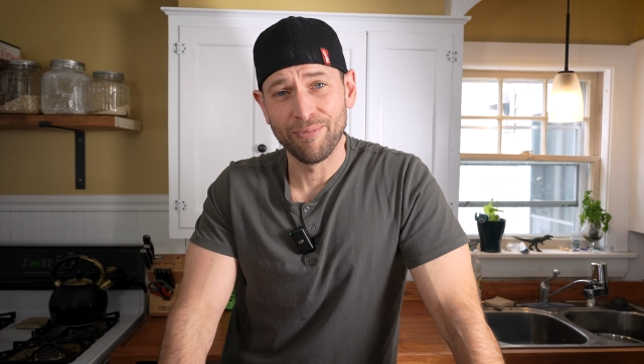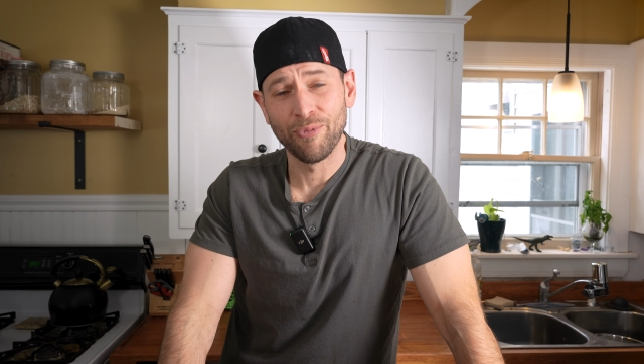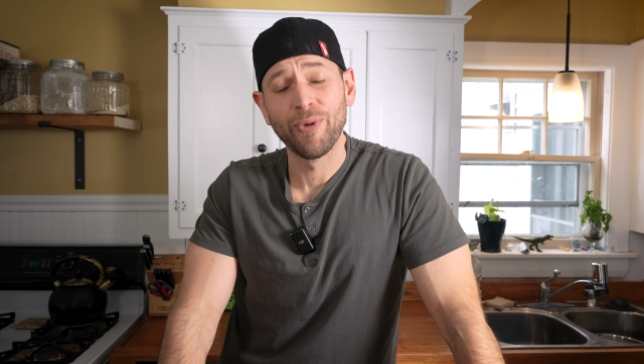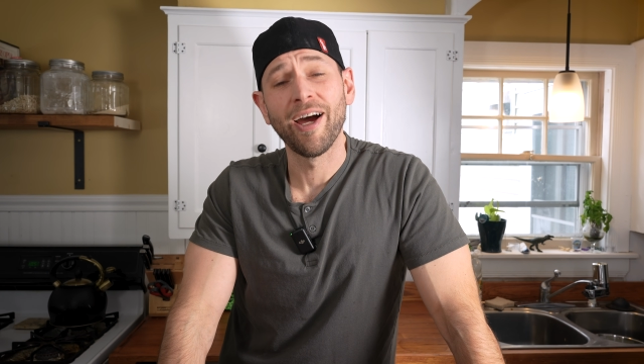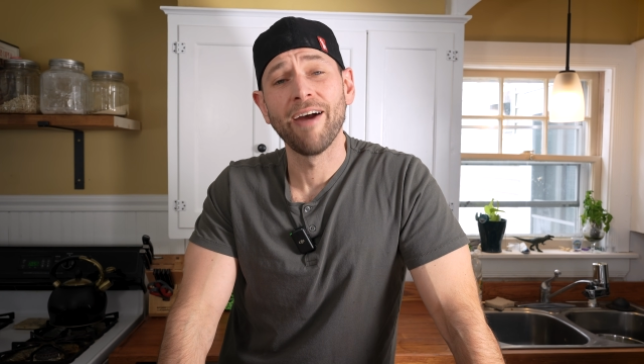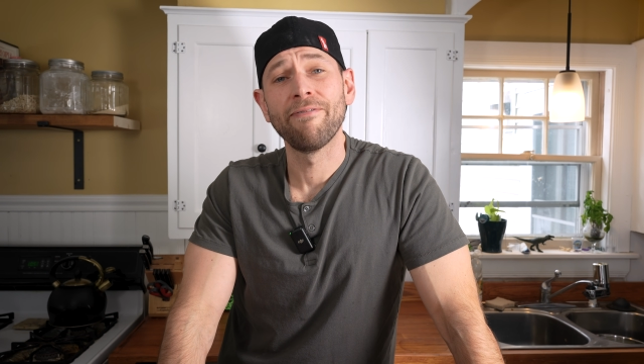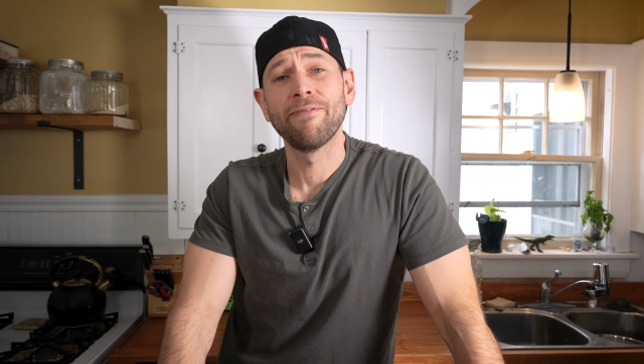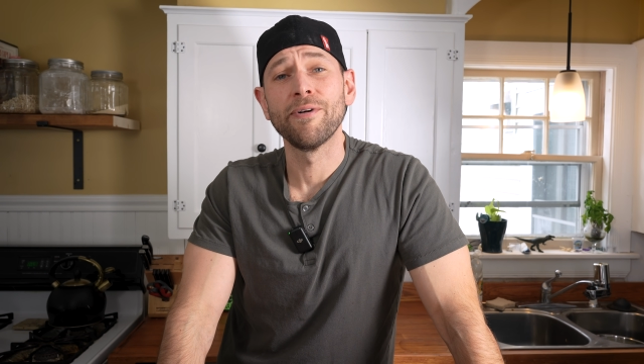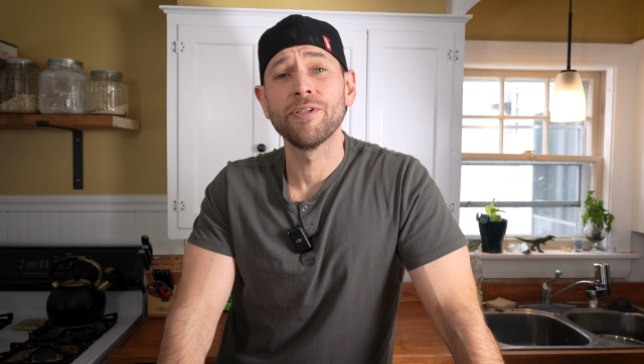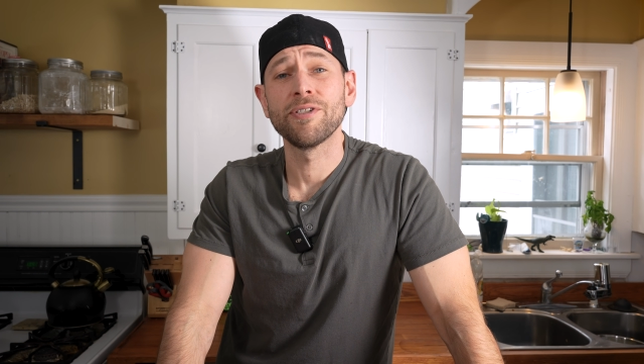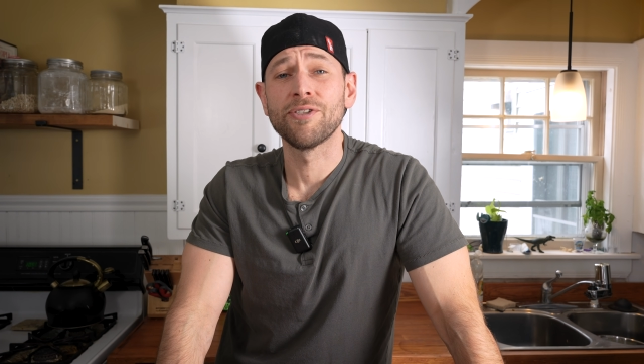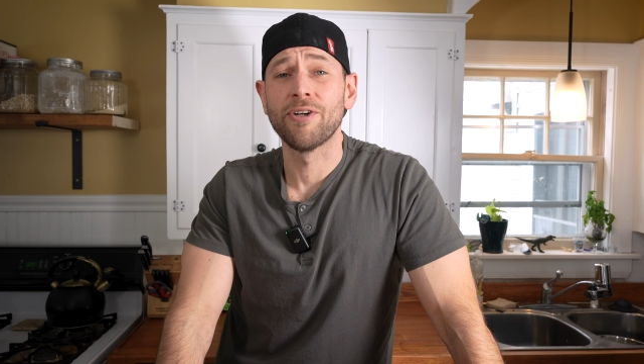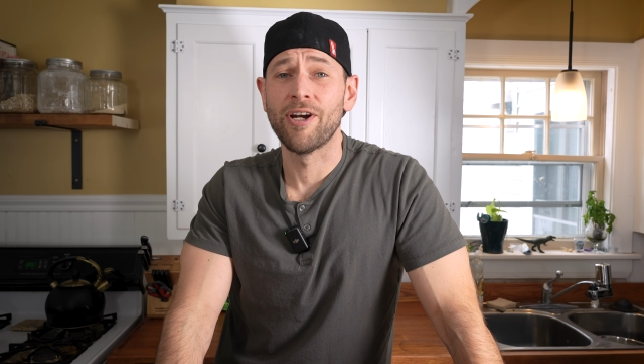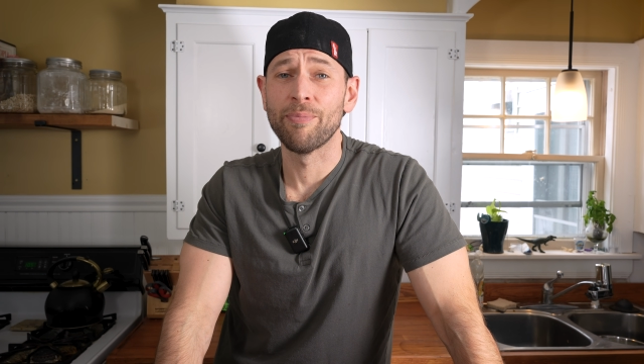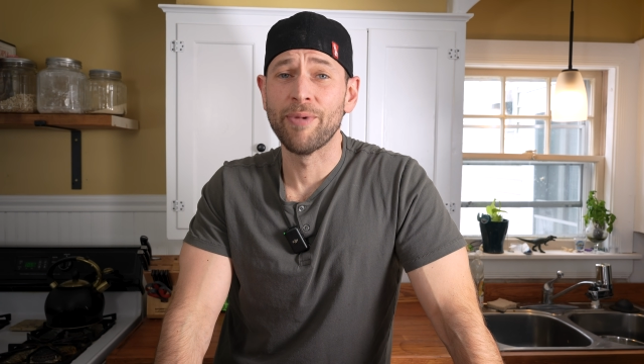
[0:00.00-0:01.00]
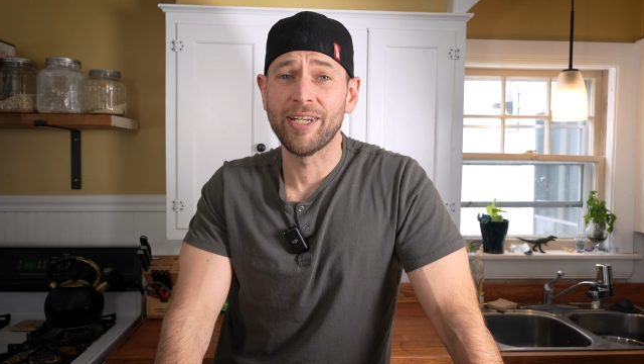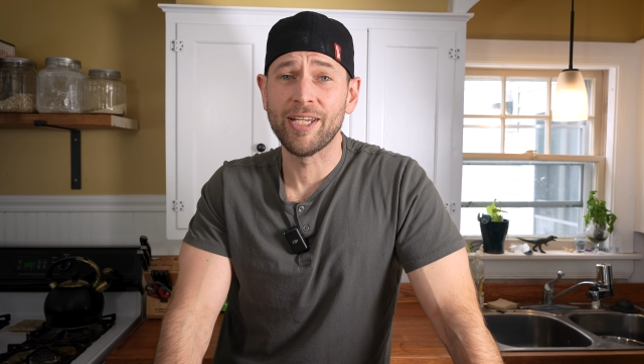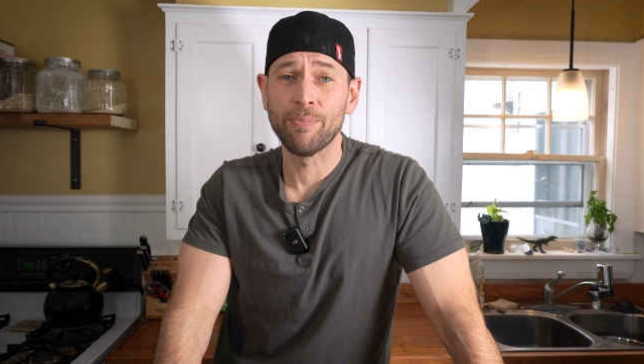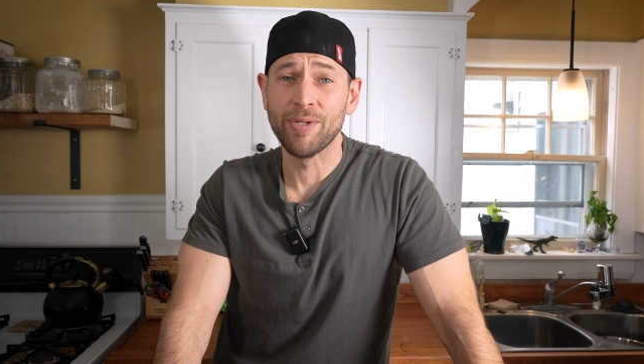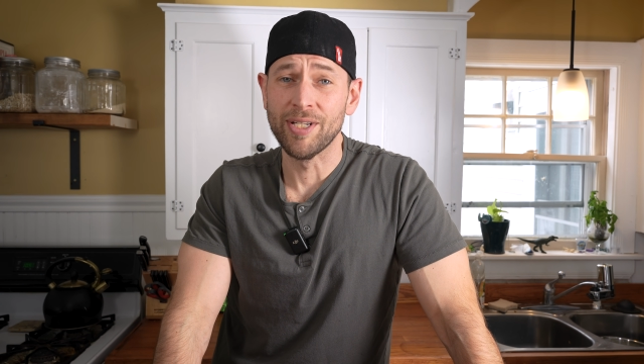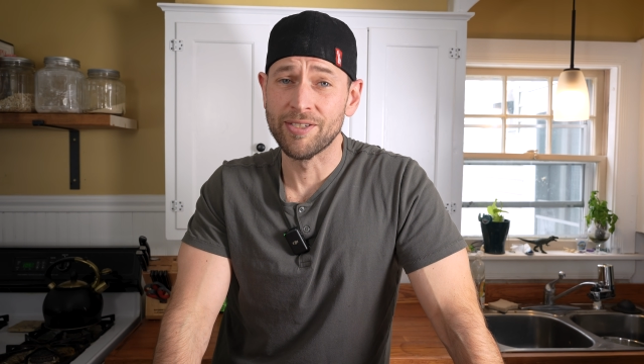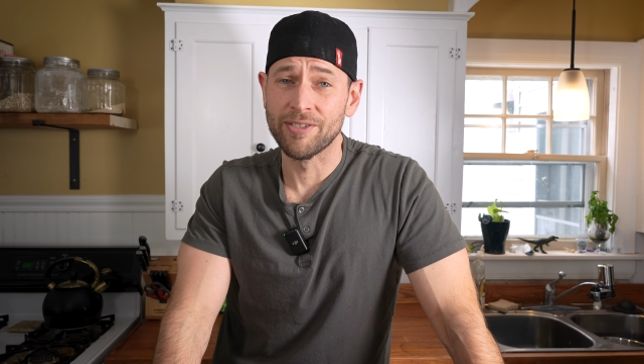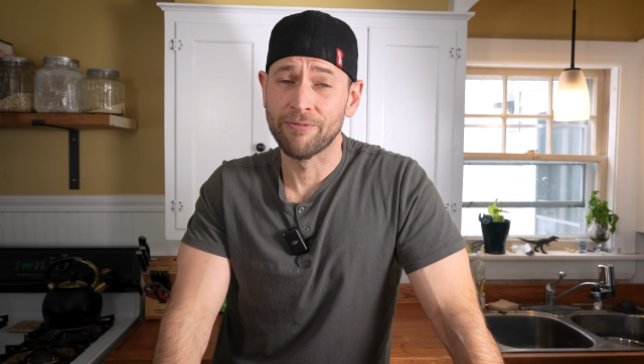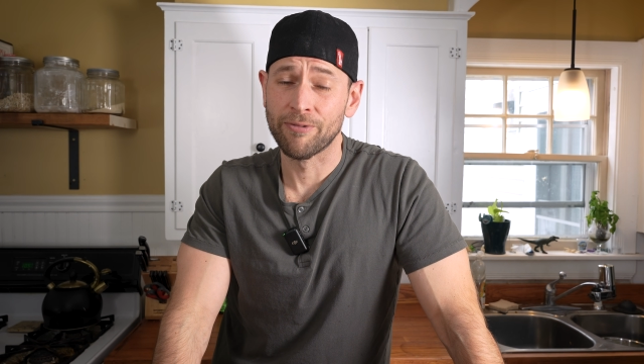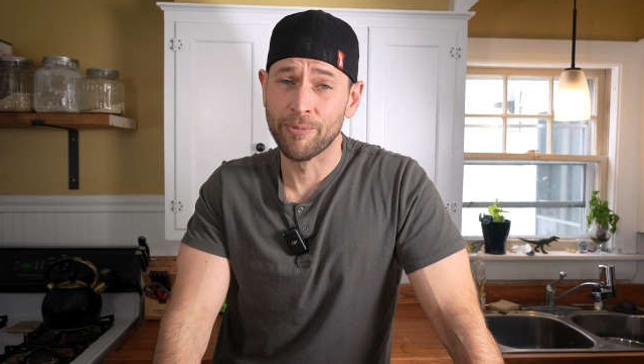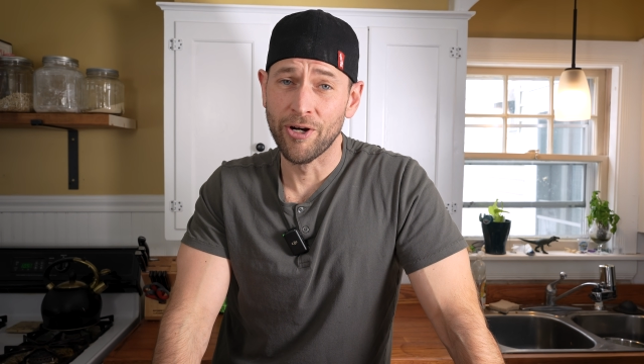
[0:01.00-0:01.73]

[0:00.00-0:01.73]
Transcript: When I first started making pizza from